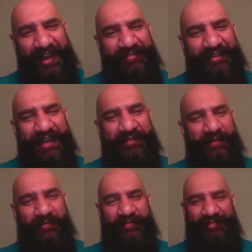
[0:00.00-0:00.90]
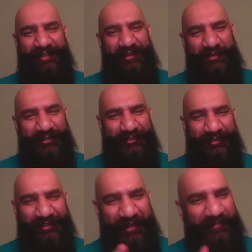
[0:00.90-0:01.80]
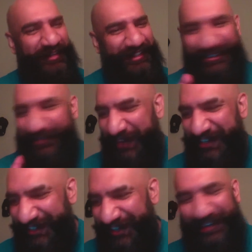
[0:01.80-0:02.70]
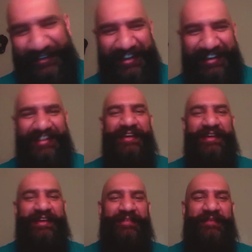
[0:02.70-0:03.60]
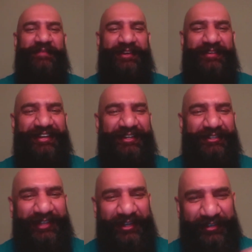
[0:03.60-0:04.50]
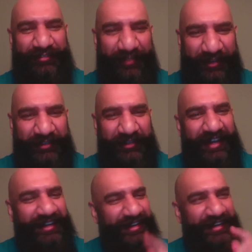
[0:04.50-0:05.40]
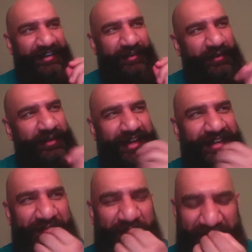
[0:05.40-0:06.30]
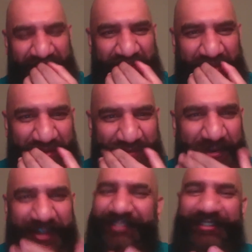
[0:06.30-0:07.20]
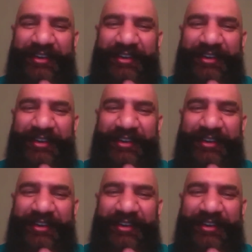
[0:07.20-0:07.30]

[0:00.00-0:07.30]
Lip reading: Every album, used to come with a special look, and people even used to look forward to like, Hona ki banega, what is going